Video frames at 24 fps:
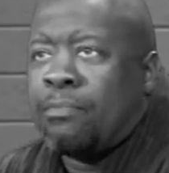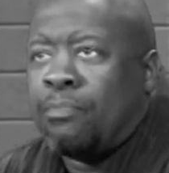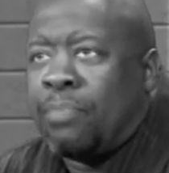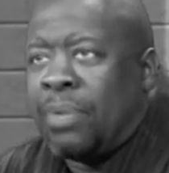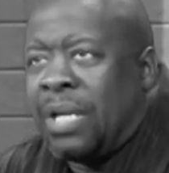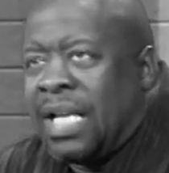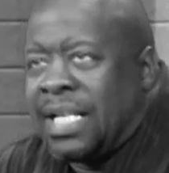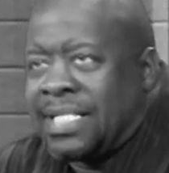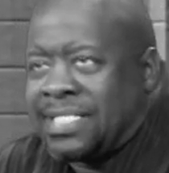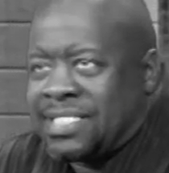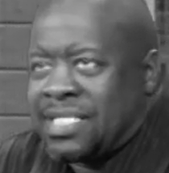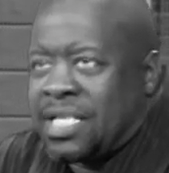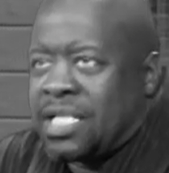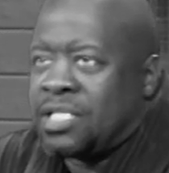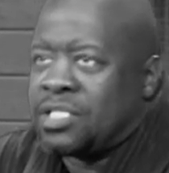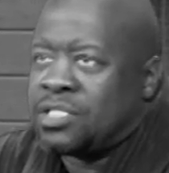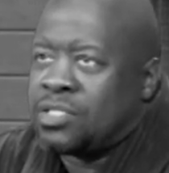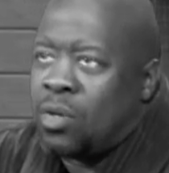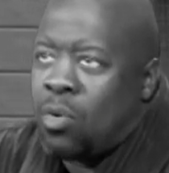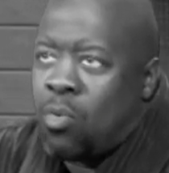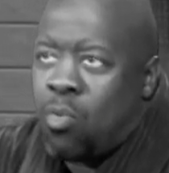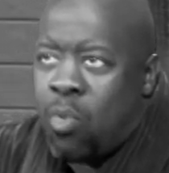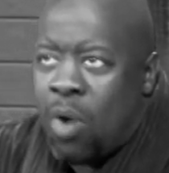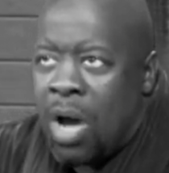blessings
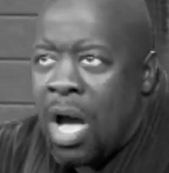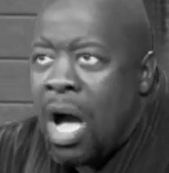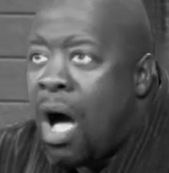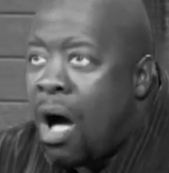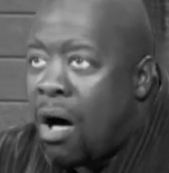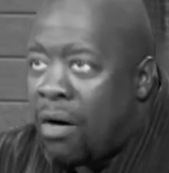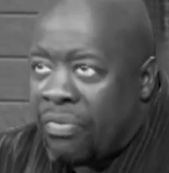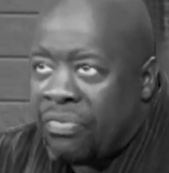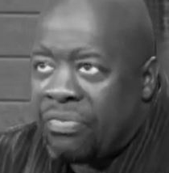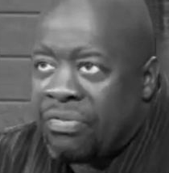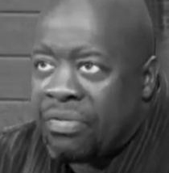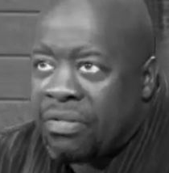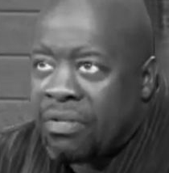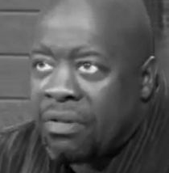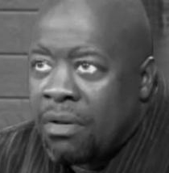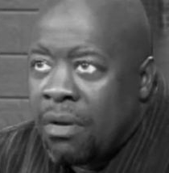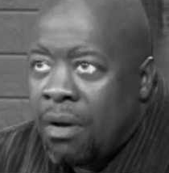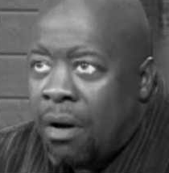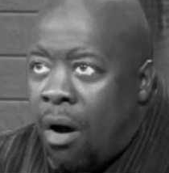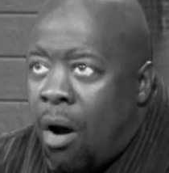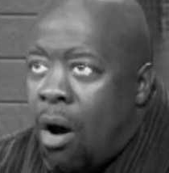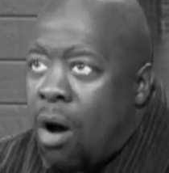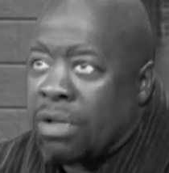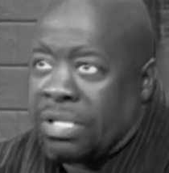or wealth,
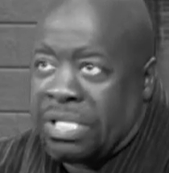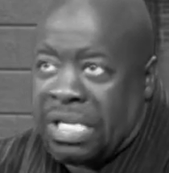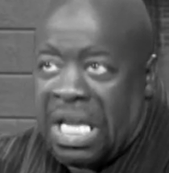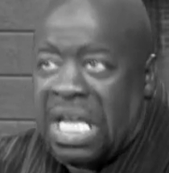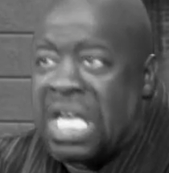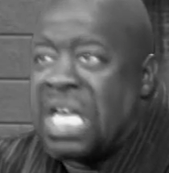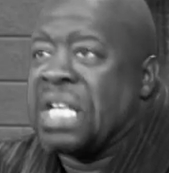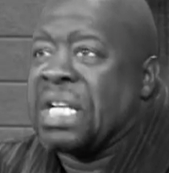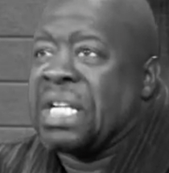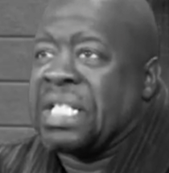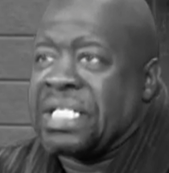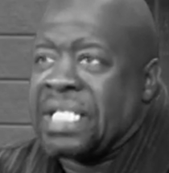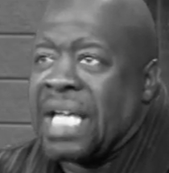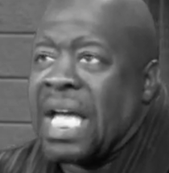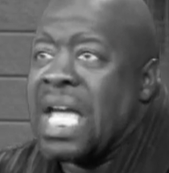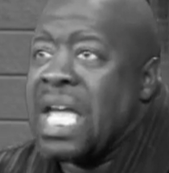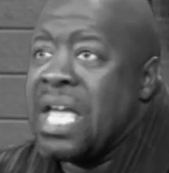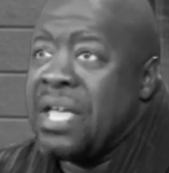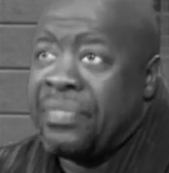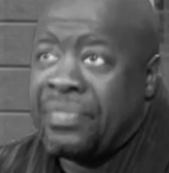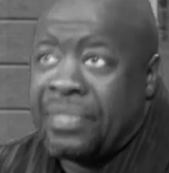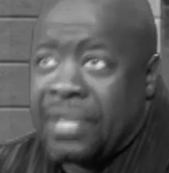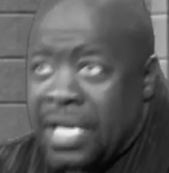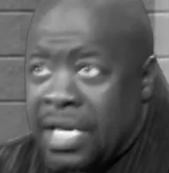or to
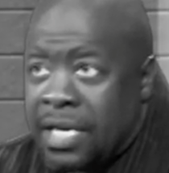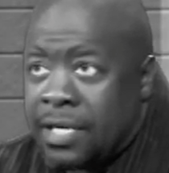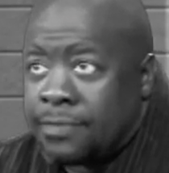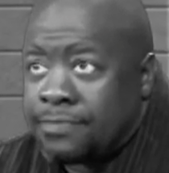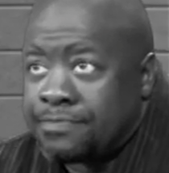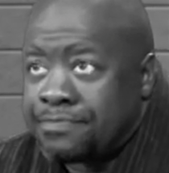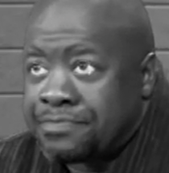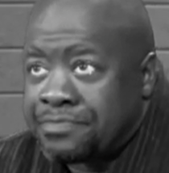entertain them.